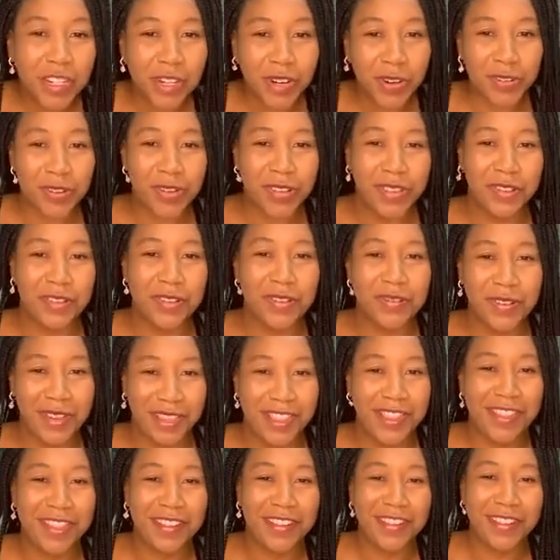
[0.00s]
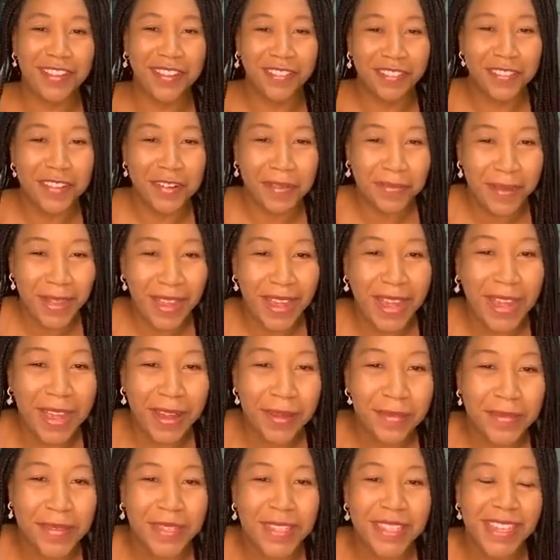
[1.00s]
to go through with you over
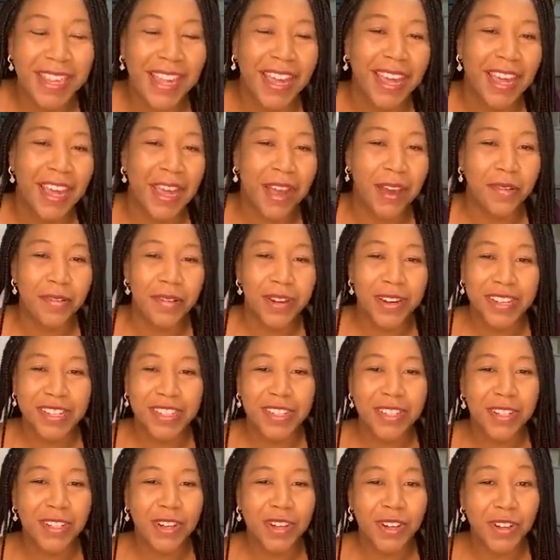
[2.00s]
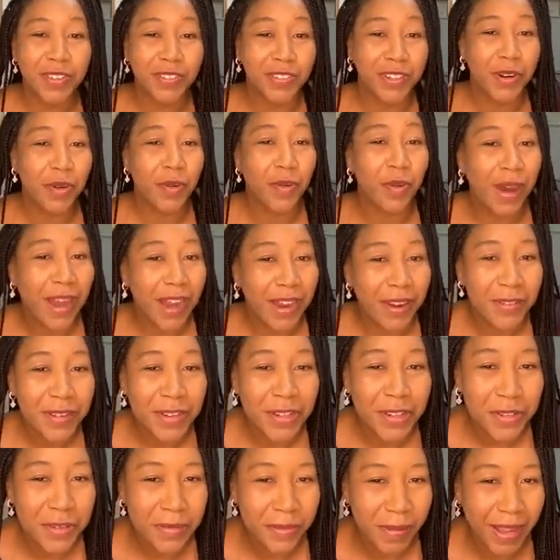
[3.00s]
PAPs. I wanted to go over why
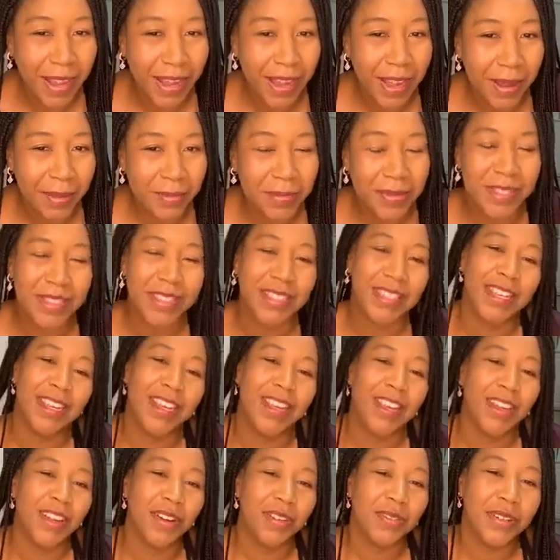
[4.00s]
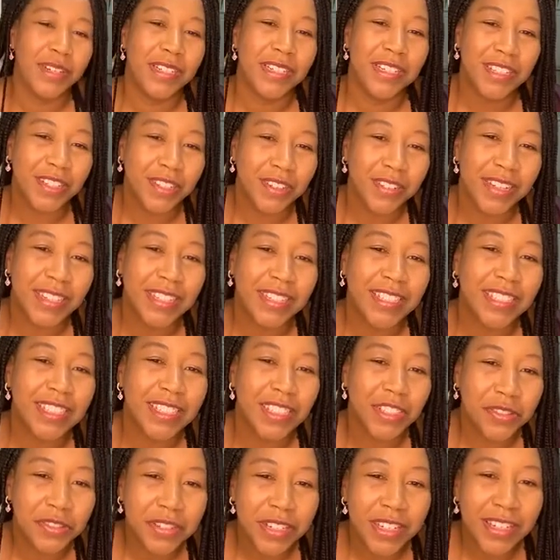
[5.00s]
we do PAPs. We do it to
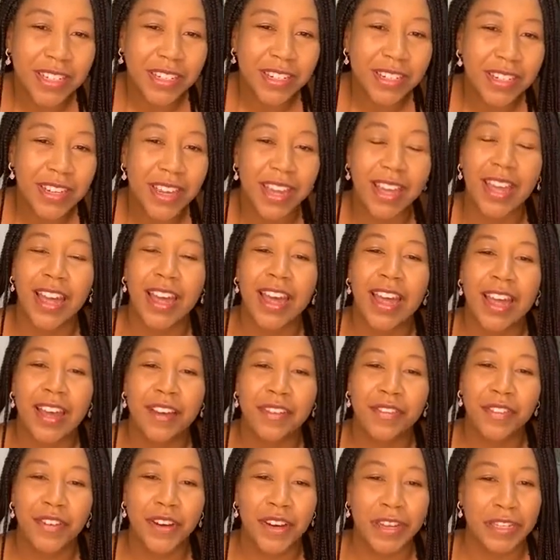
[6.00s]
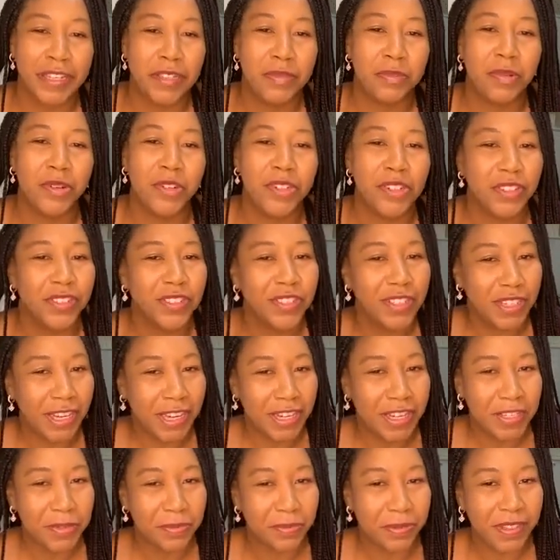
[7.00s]
screen for exposure to
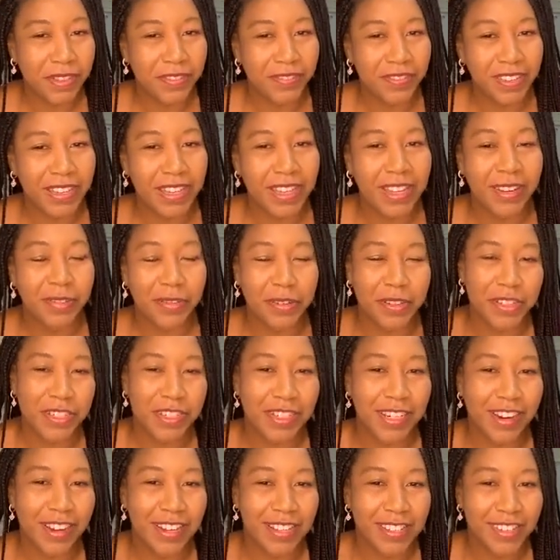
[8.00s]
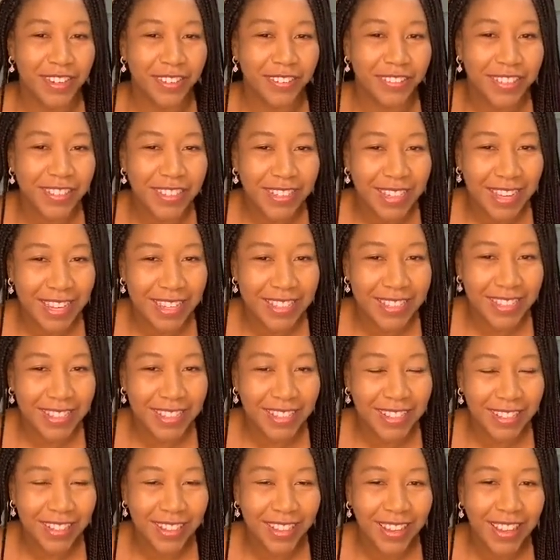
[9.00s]
HPV, which could cause cervical
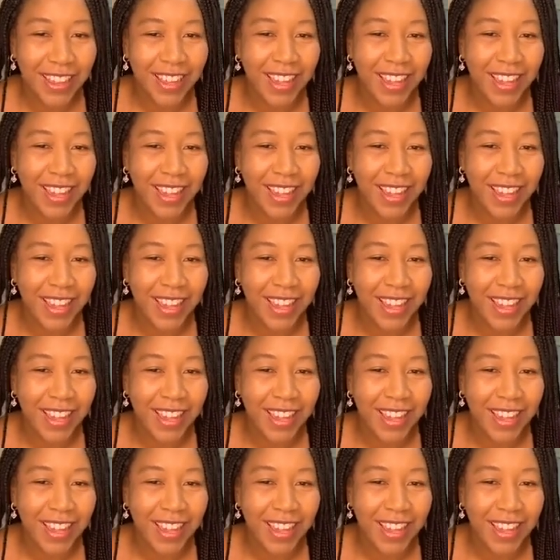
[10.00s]
cancer.